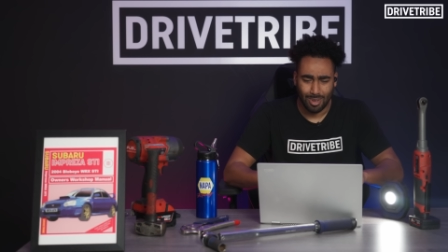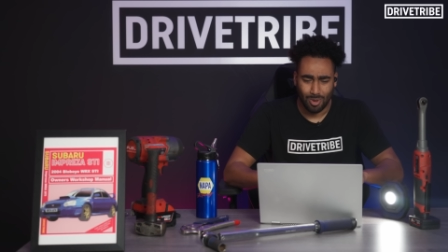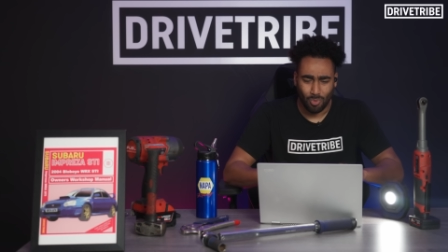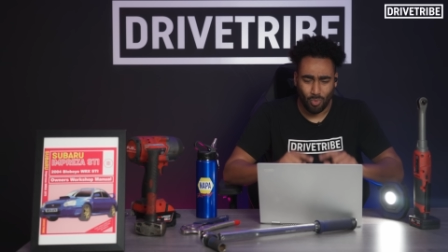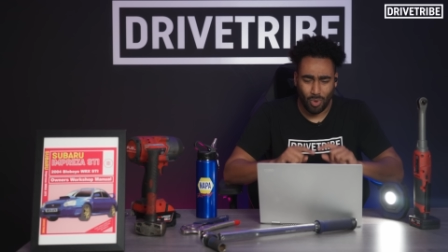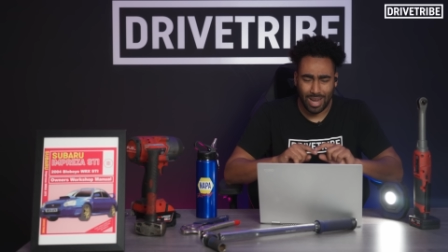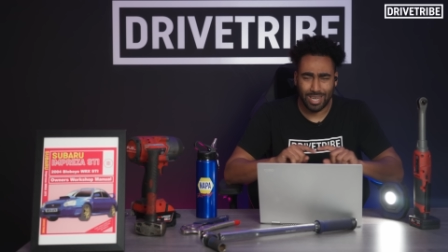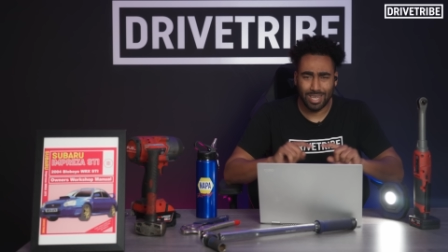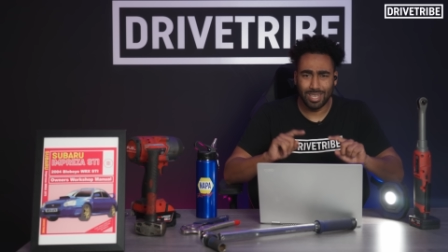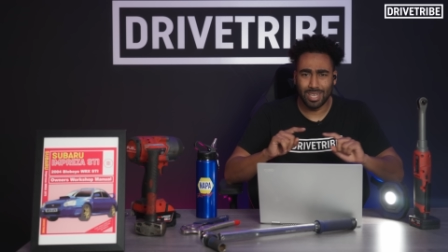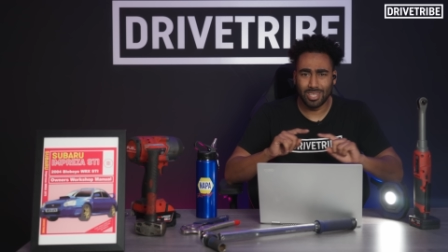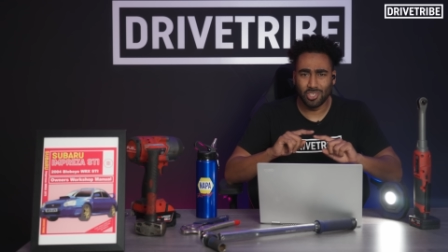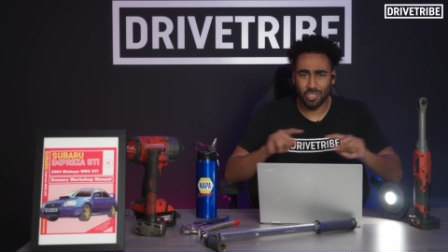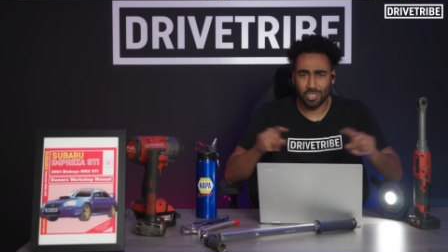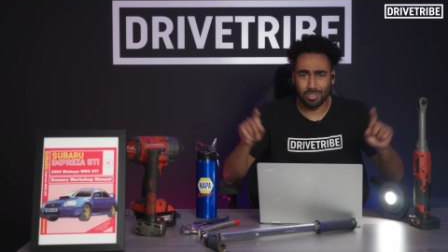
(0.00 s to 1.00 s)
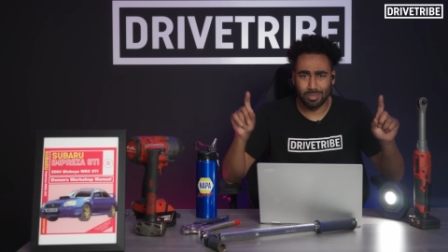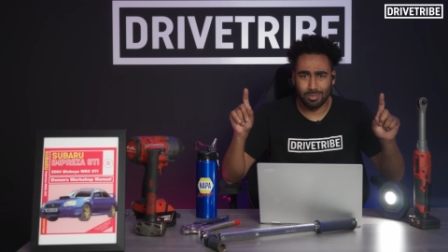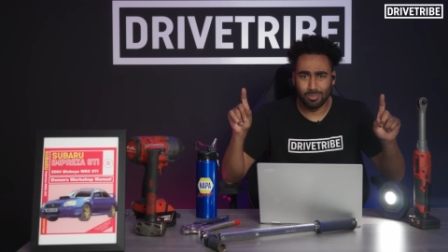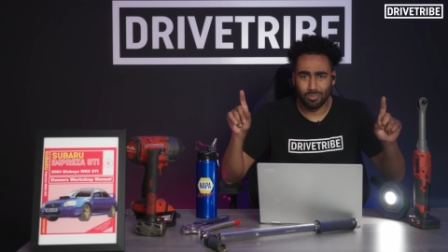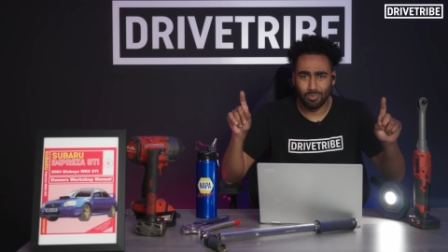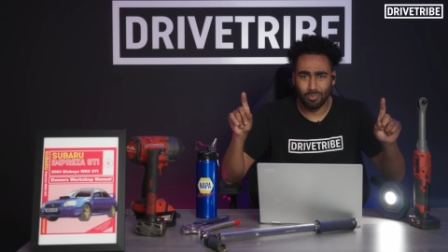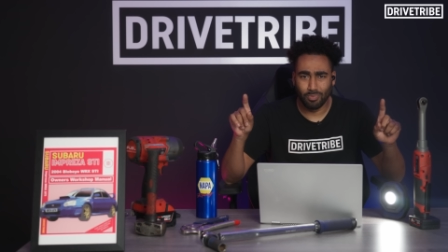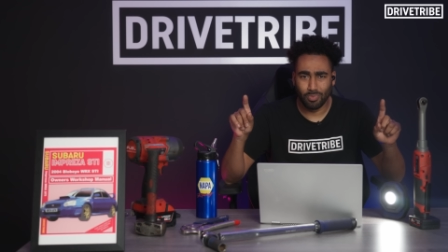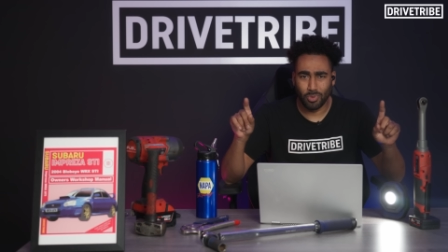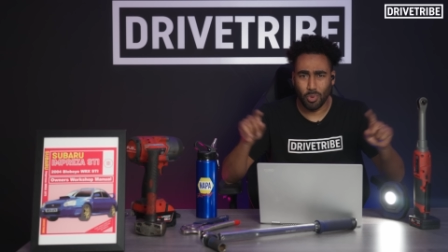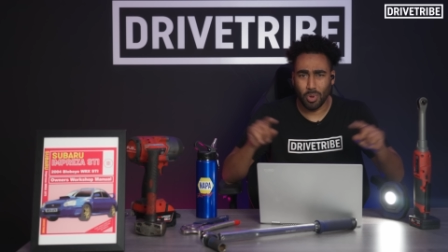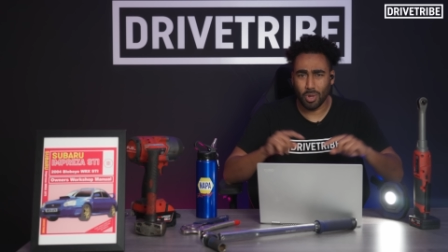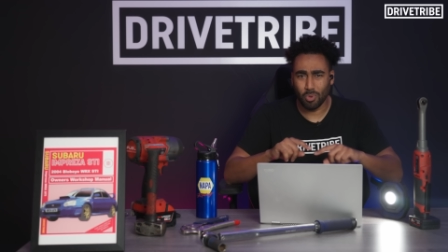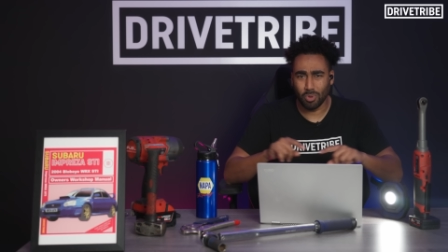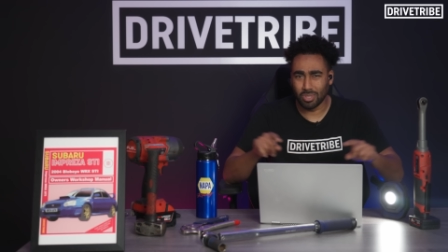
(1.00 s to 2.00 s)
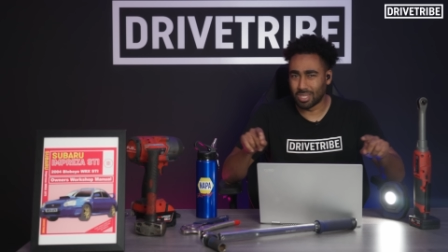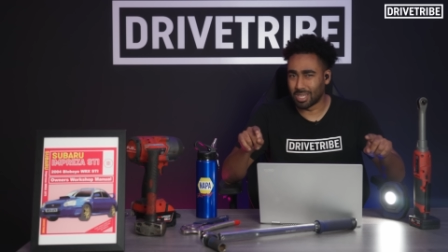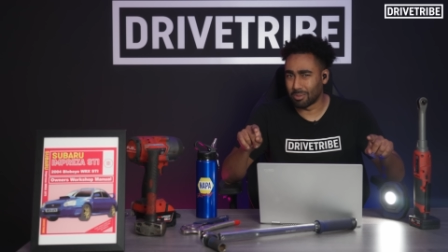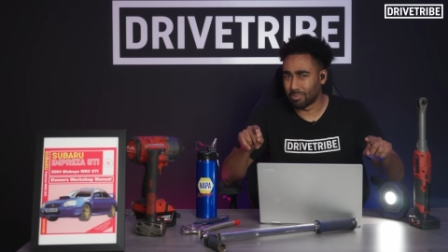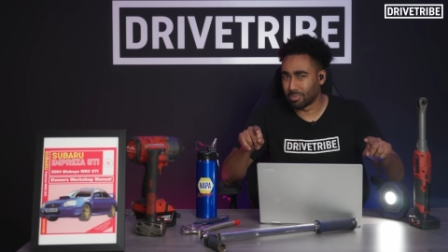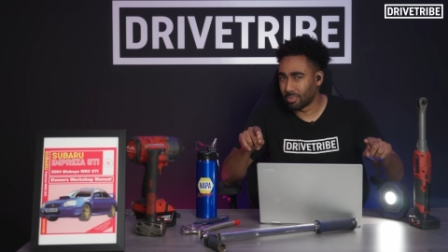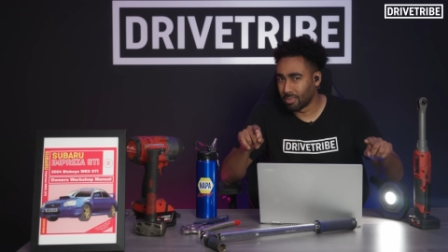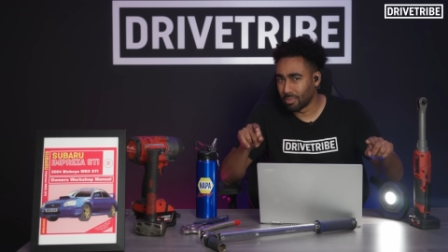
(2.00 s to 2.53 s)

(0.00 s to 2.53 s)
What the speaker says: Why didn't they just do a quad tip?